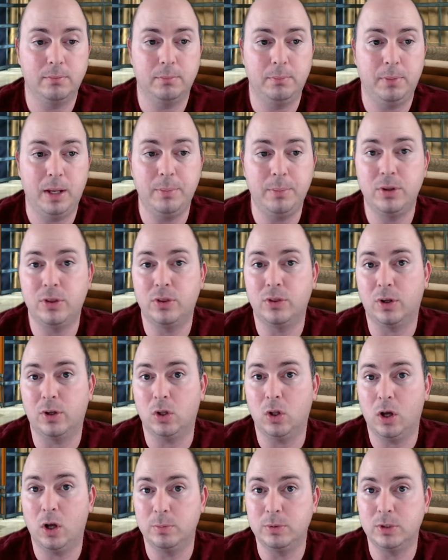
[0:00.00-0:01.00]
maybe the
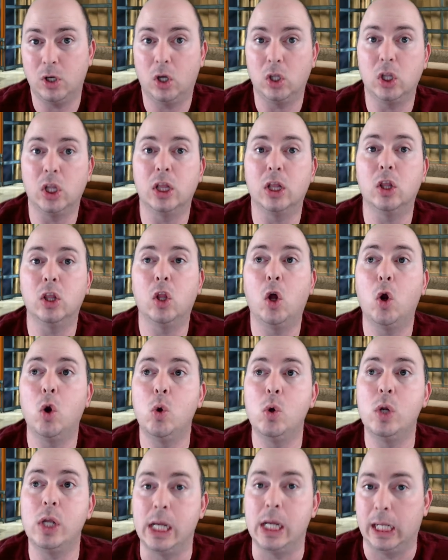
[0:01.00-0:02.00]
club's
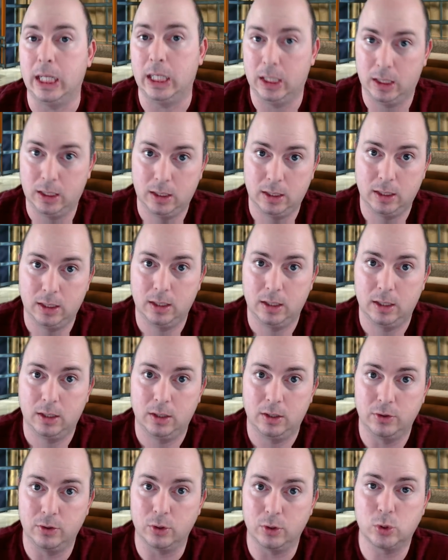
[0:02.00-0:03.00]
unloading
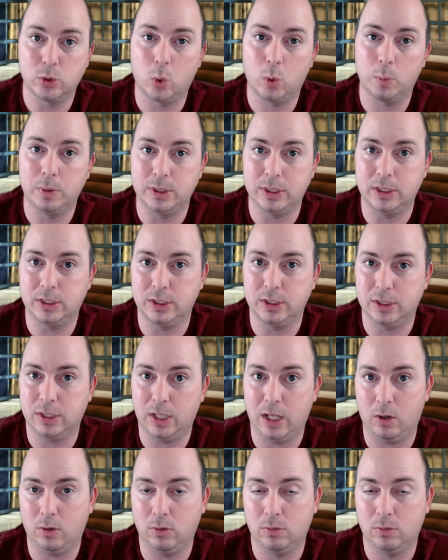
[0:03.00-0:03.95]
their short positions now